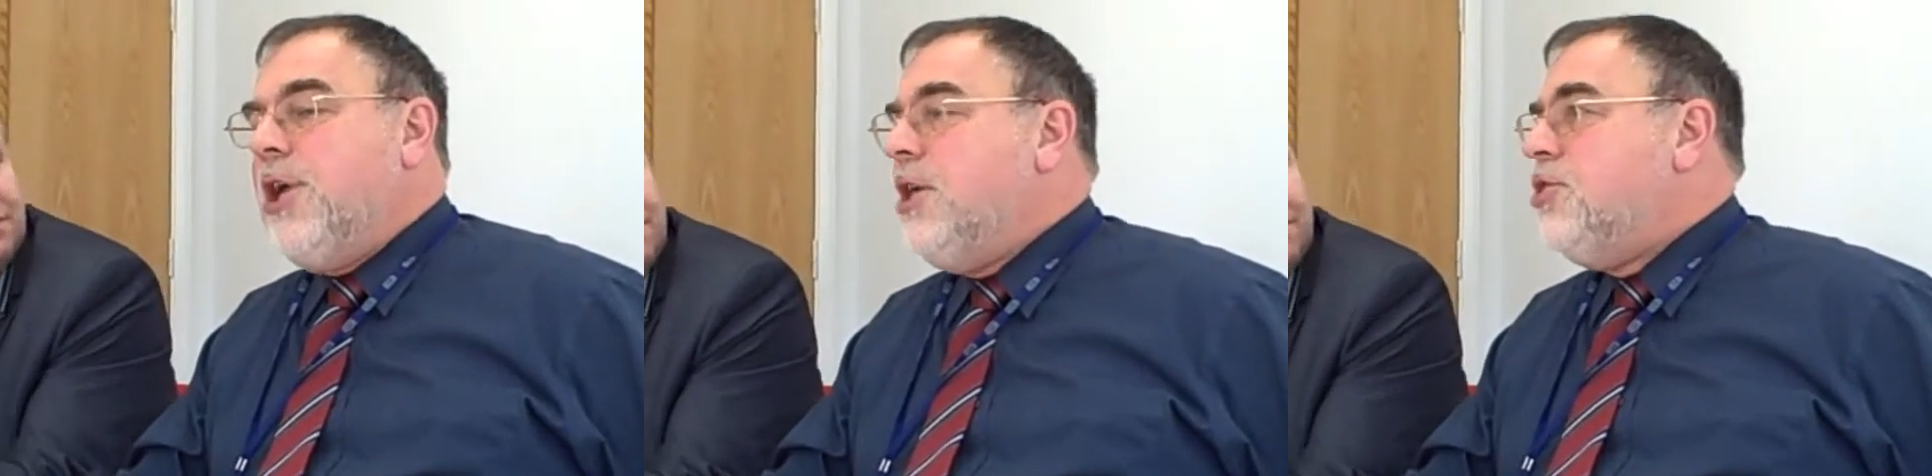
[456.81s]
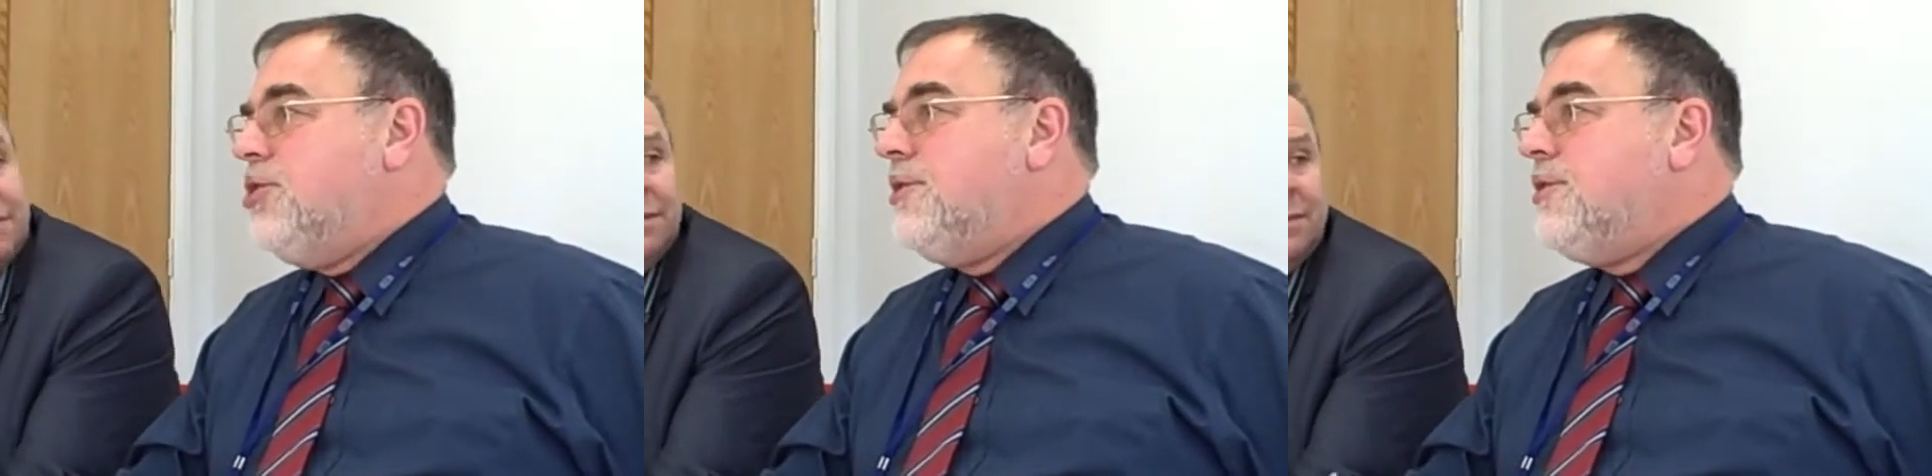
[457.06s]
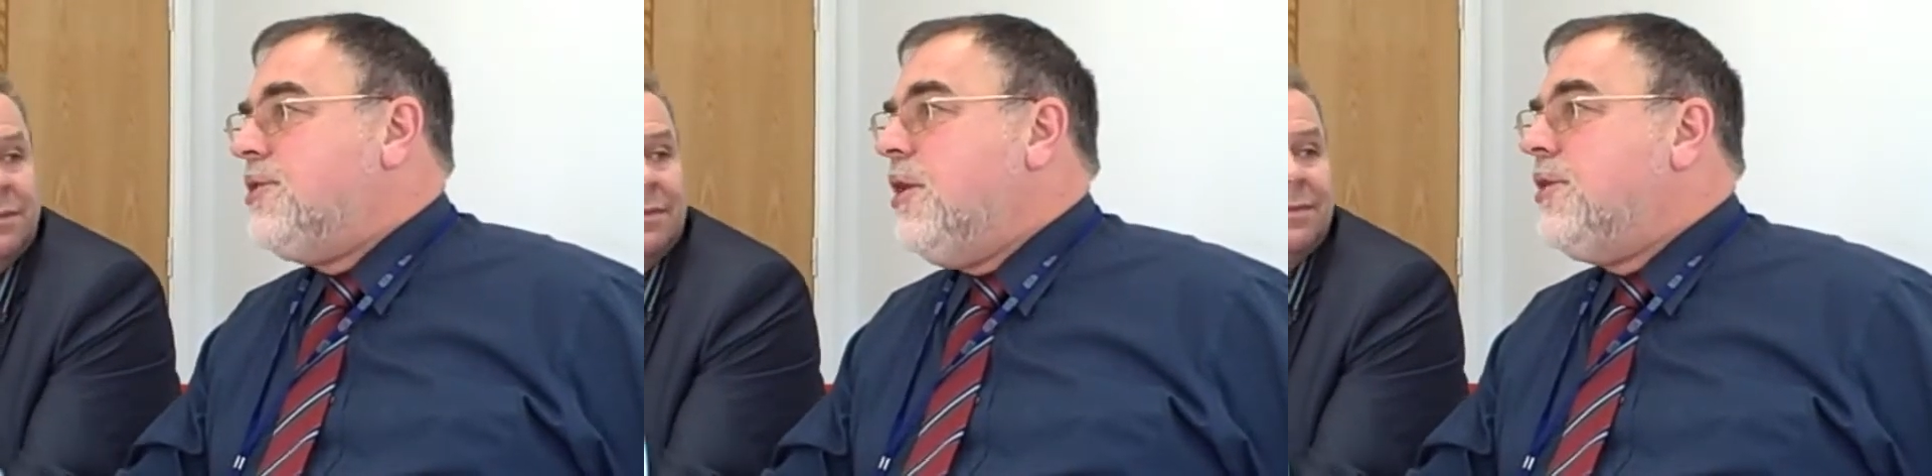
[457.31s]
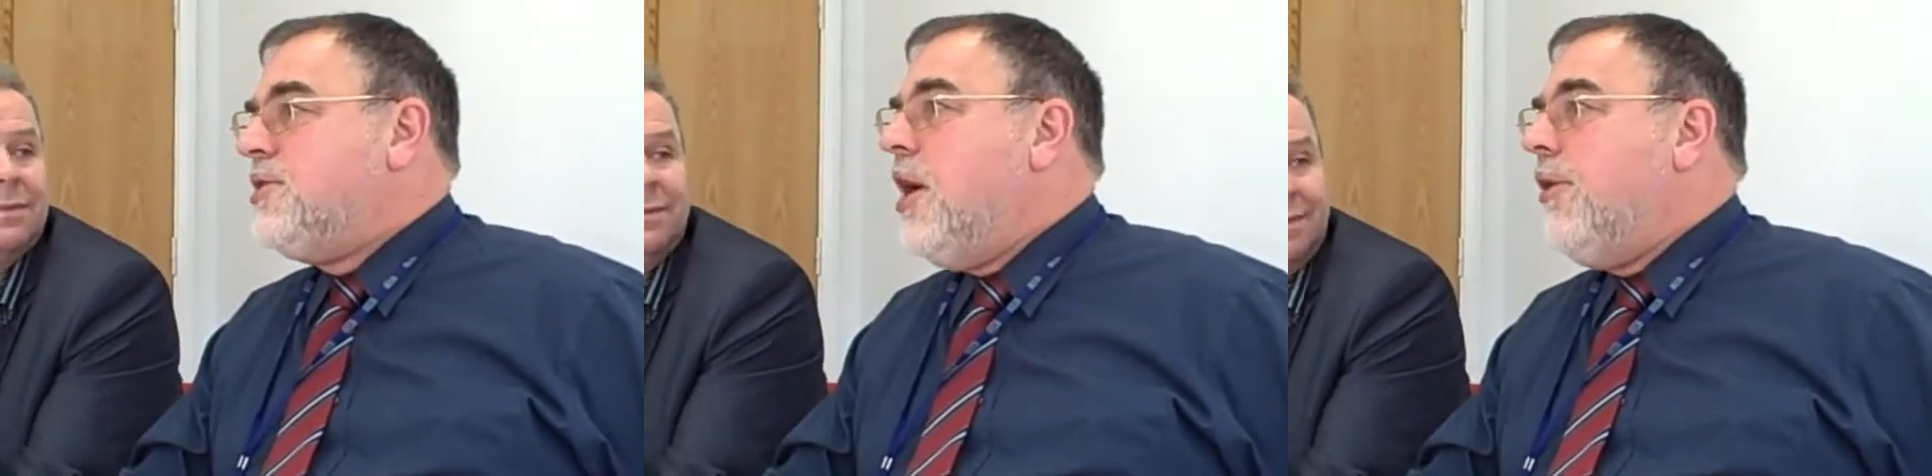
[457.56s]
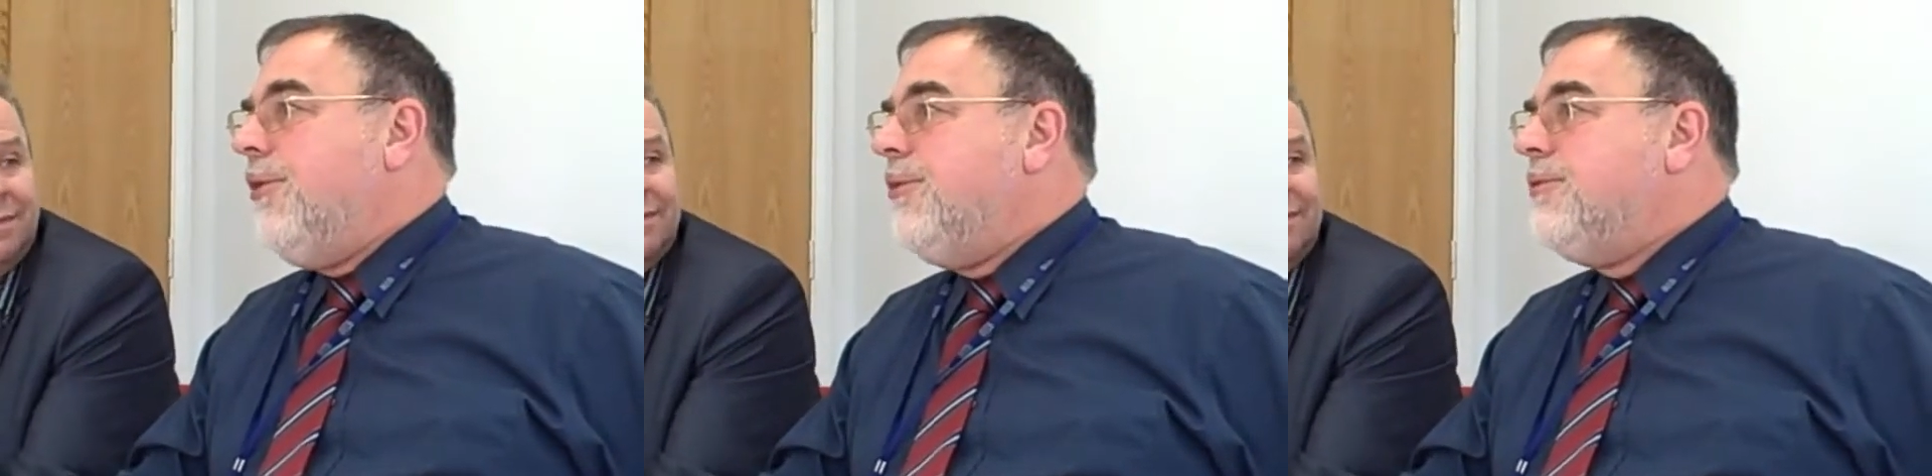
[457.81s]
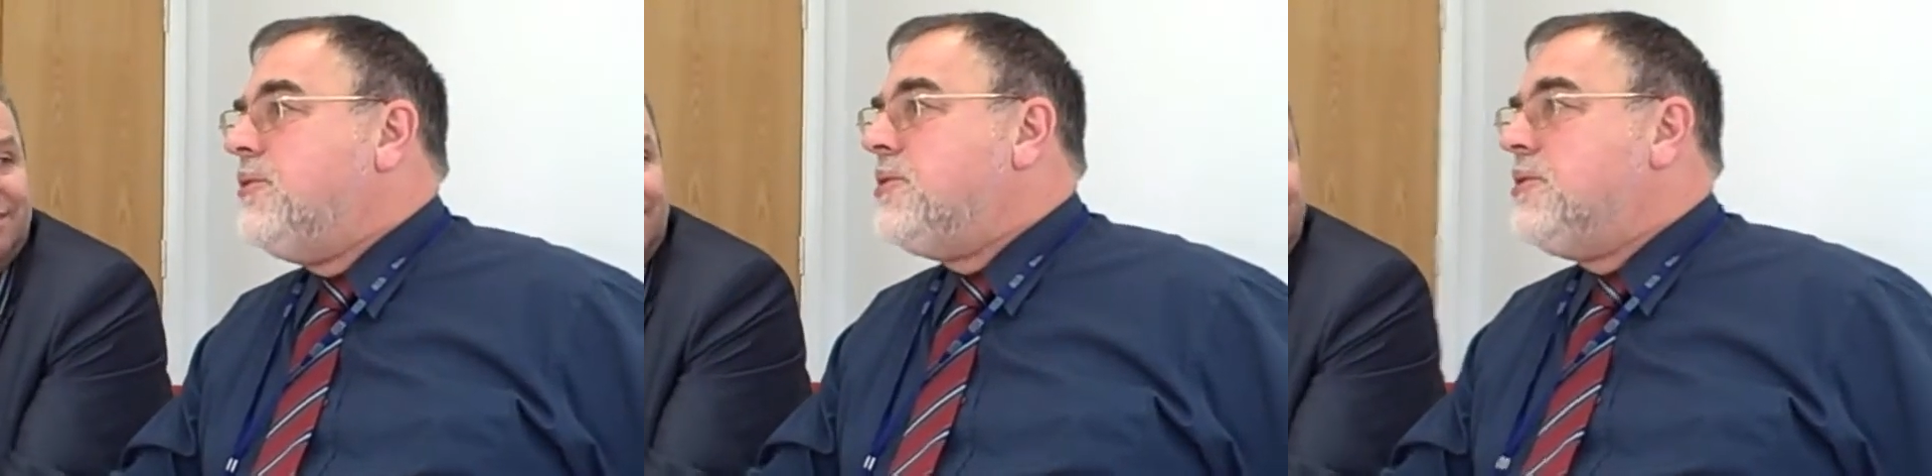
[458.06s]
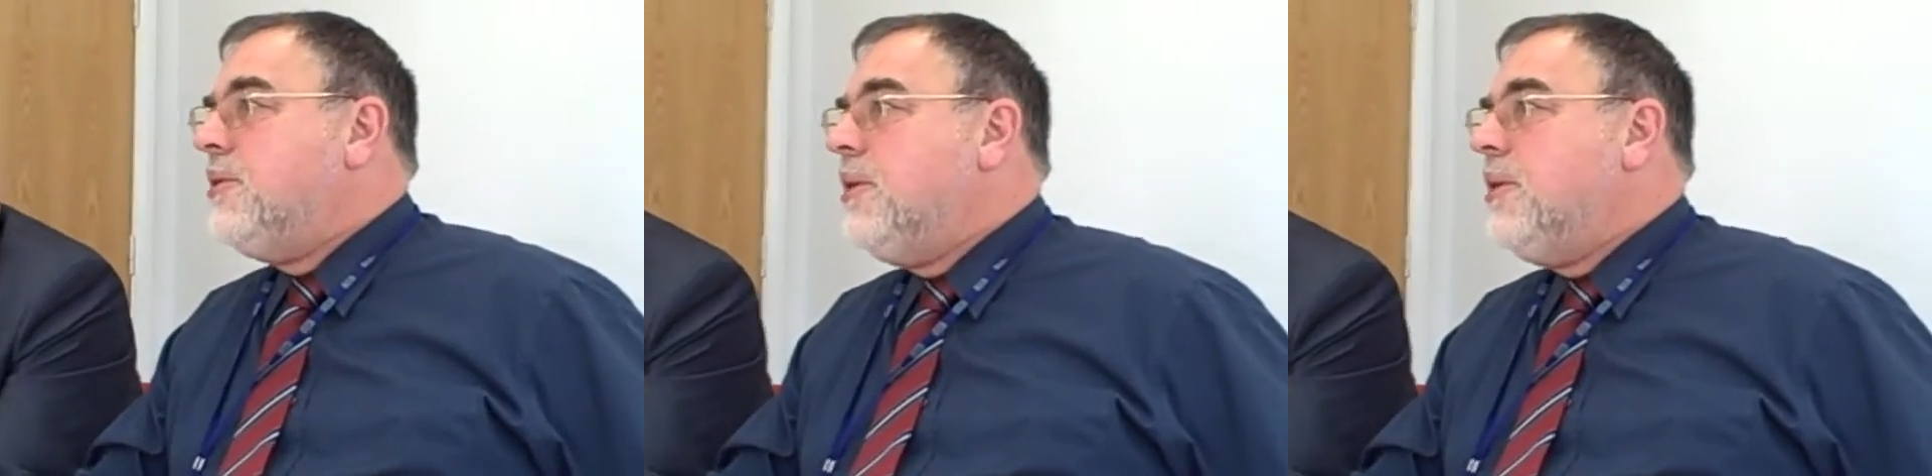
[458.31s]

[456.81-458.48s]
agents ourselves,